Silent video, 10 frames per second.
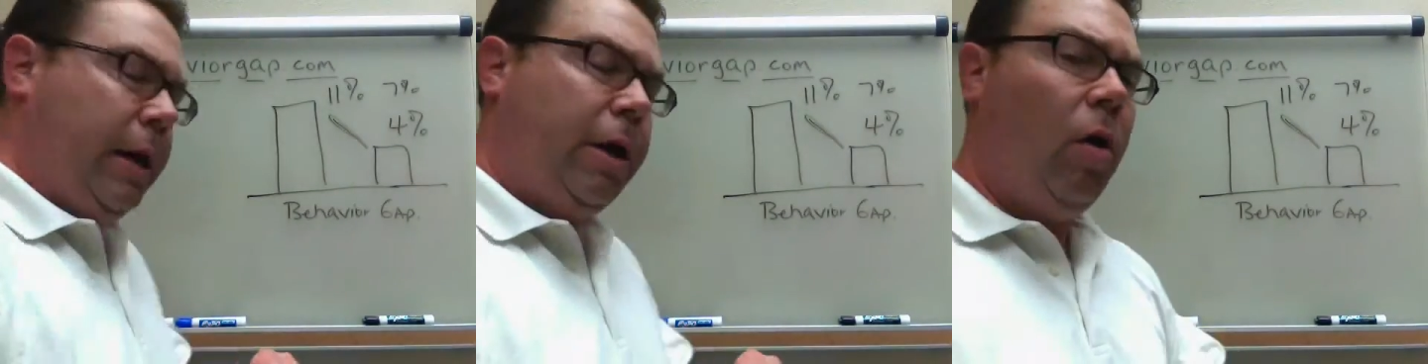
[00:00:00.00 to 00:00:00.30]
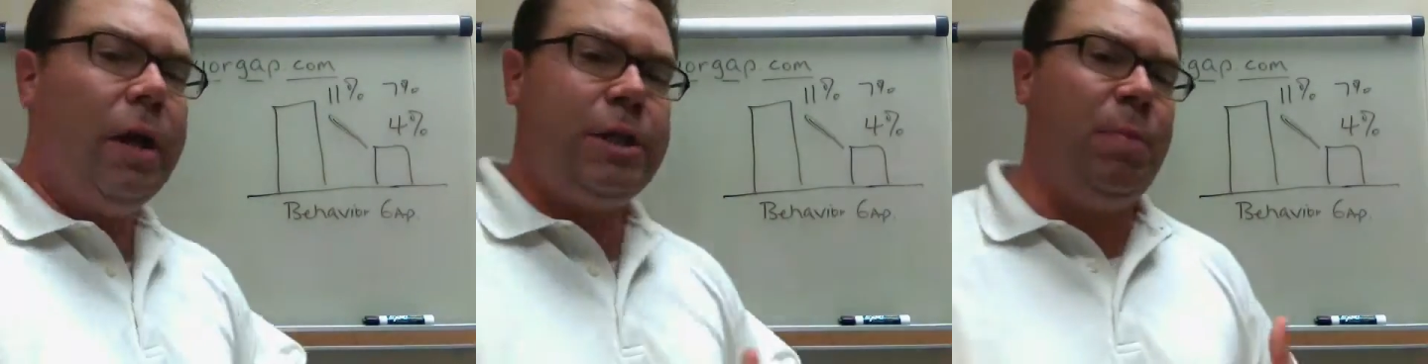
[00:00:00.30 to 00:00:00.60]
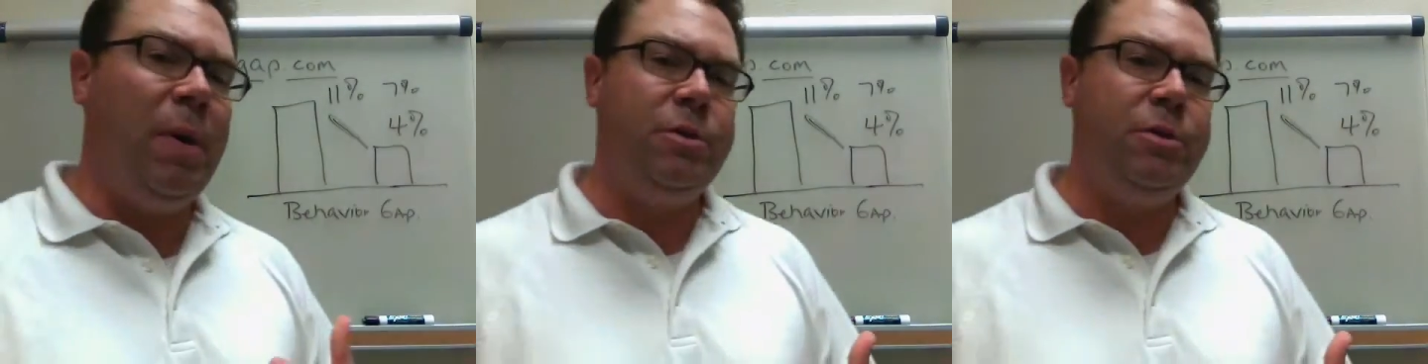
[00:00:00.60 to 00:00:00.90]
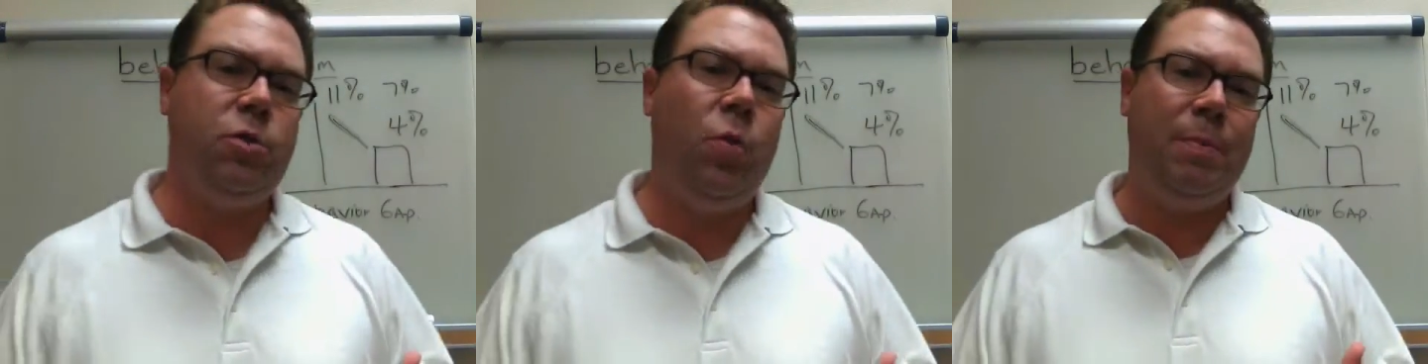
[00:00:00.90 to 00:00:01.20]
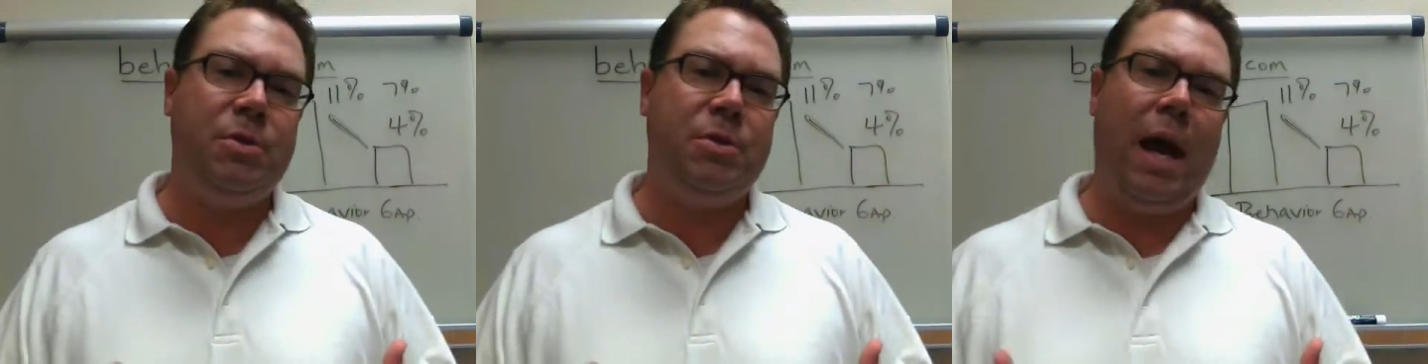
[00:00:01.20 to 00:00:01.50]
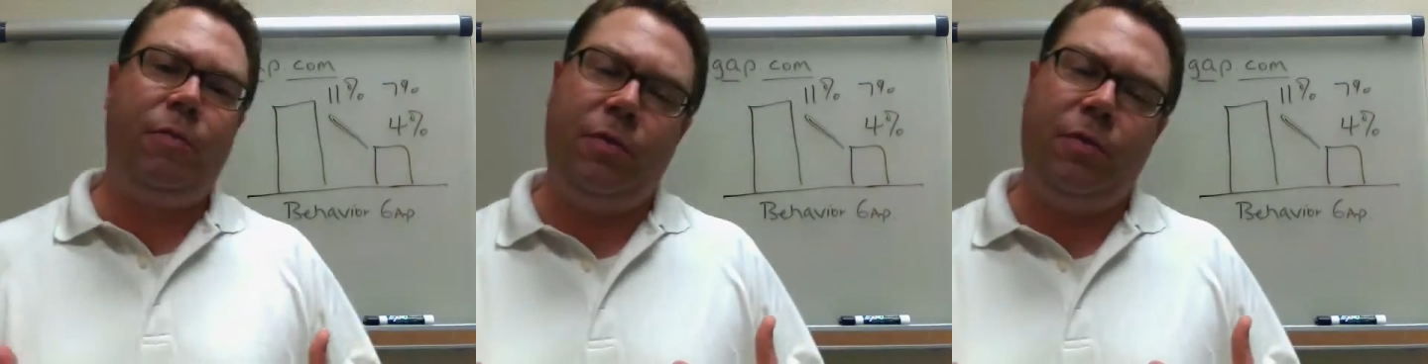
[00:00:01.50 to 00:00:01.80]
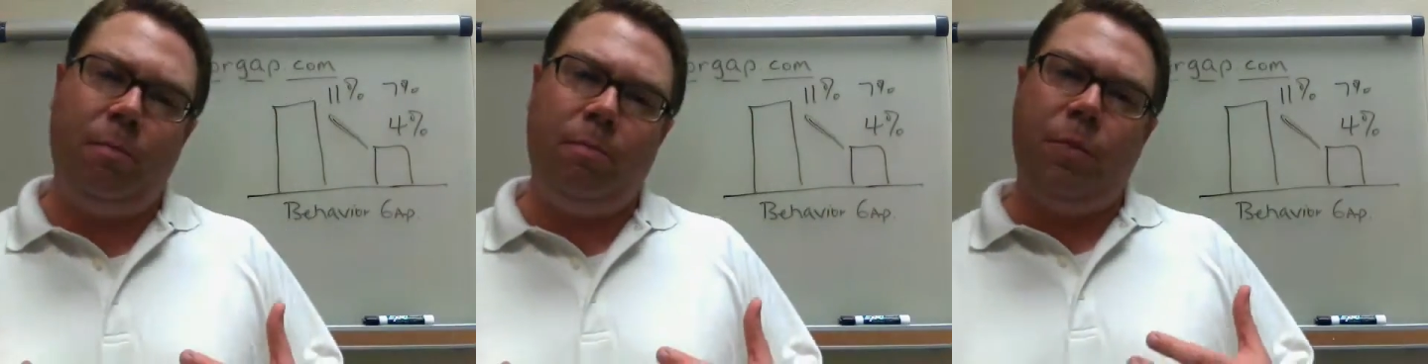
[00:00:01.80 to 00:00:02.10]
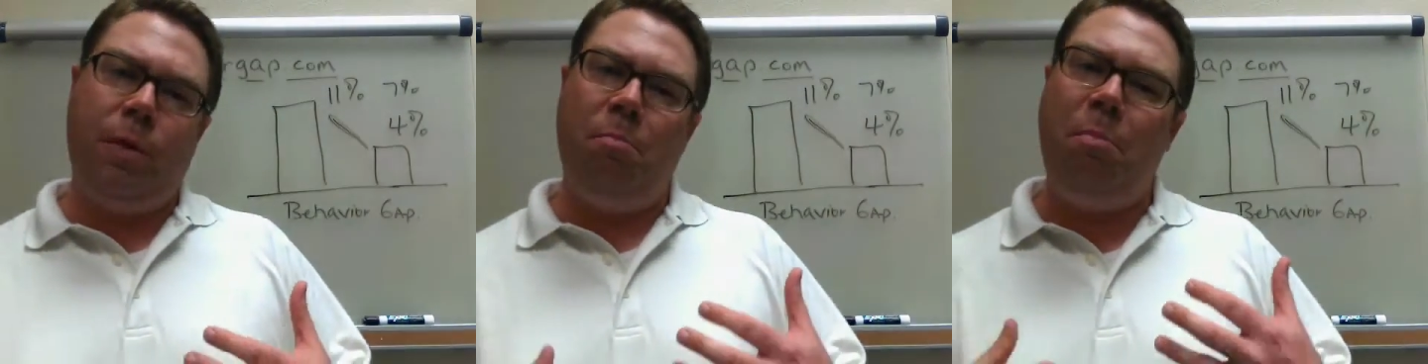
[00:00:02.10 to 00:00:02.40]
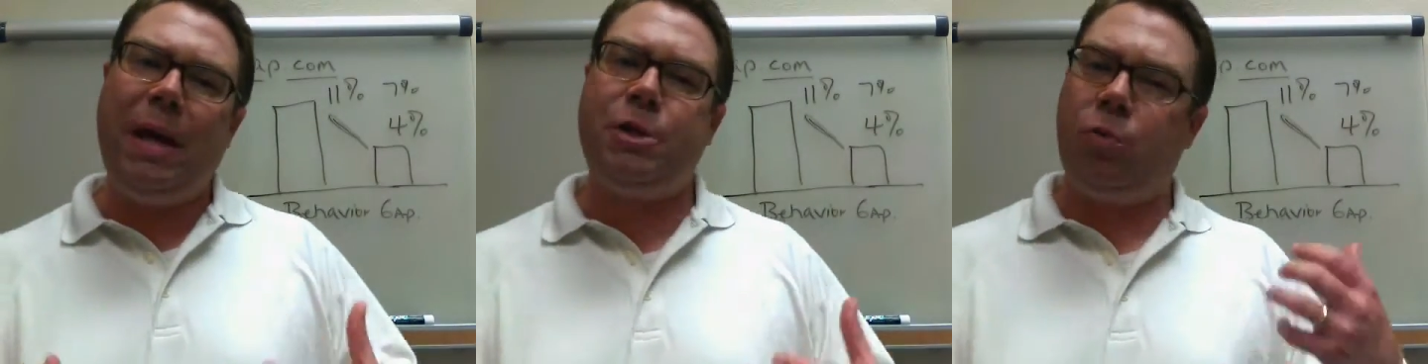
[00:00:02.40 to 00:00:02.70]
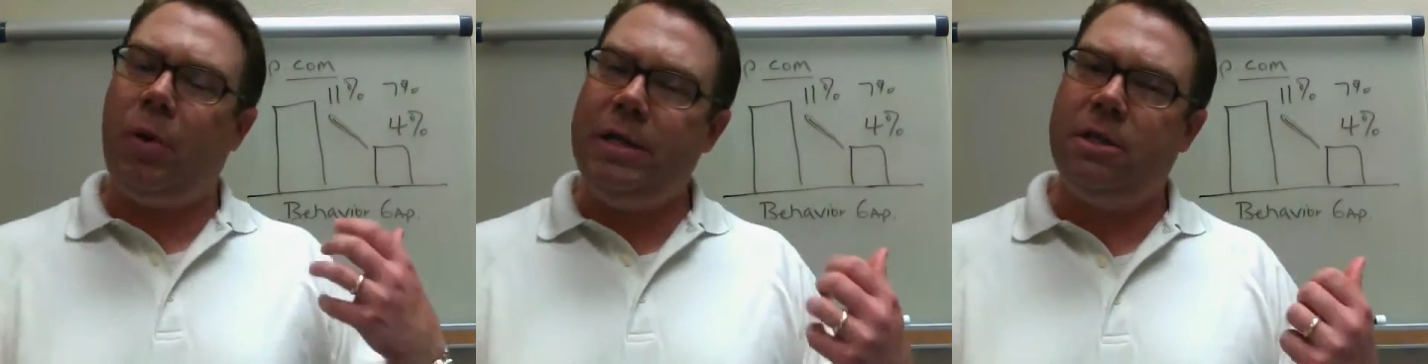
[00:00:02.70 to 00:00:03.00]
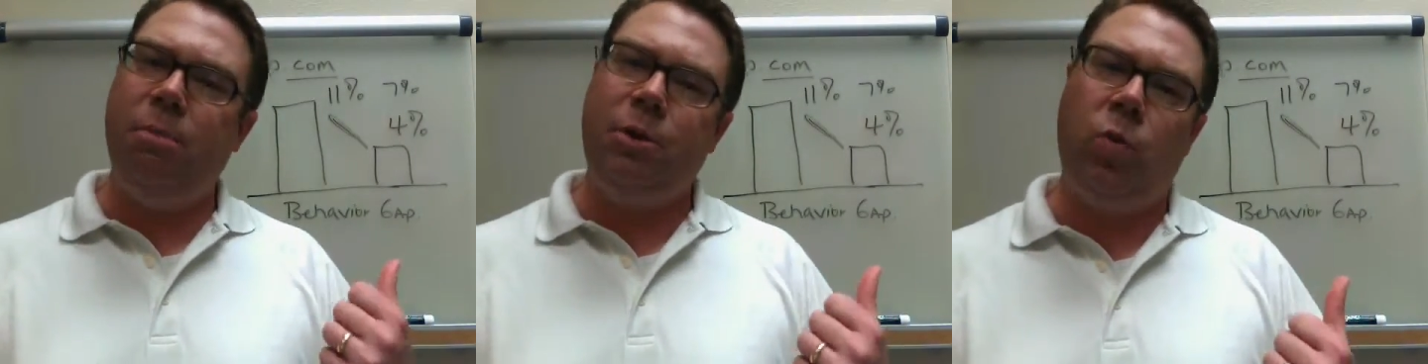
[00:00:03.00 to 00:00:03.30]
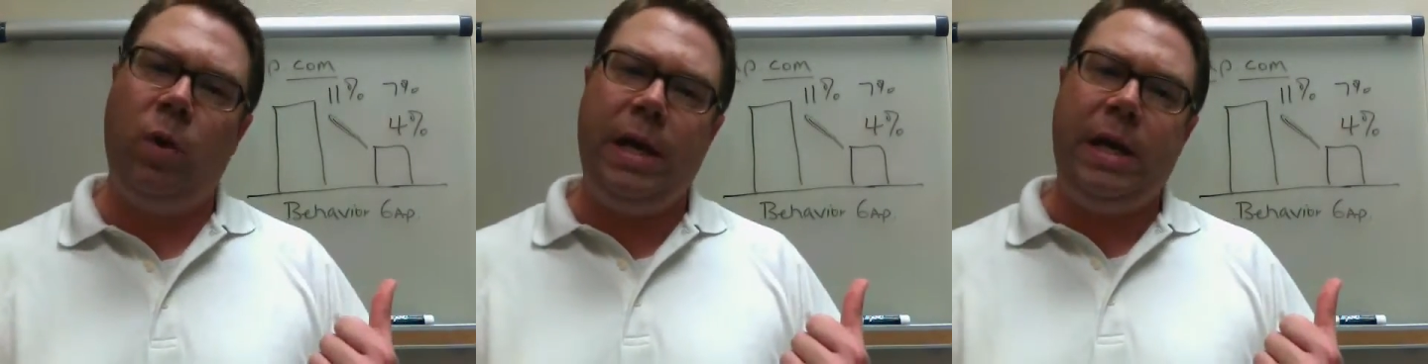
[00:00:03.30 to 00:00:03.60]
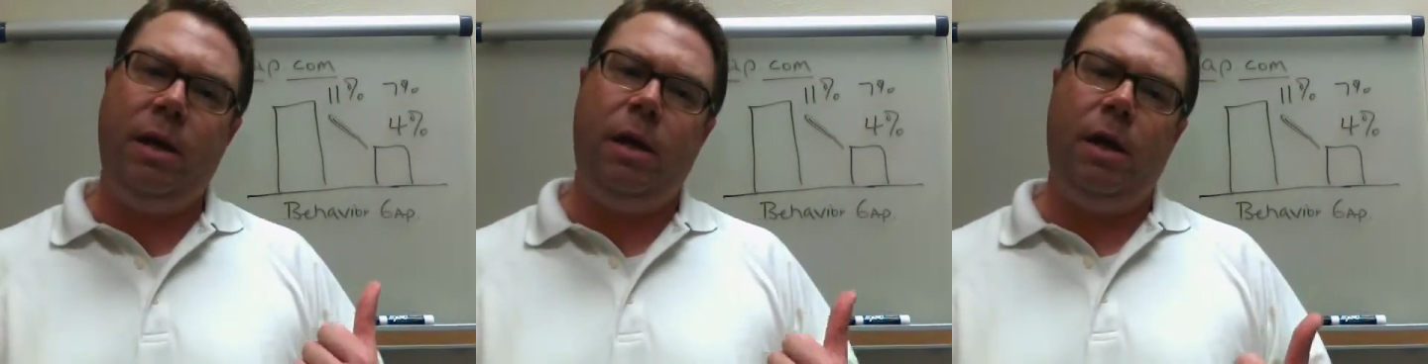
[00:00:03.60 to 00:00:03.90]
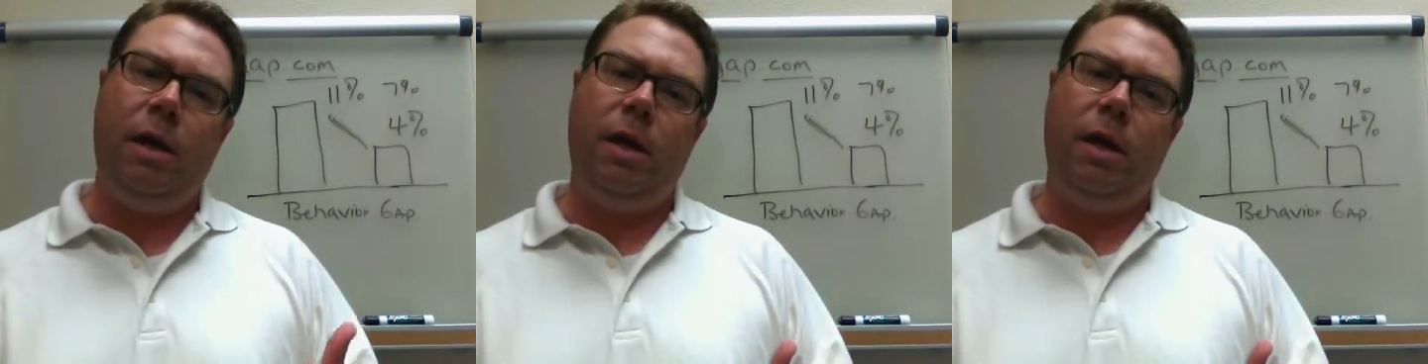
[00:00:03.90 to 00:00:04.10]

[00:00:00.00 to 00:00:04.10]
And Carl explains on his website that the biggest reason between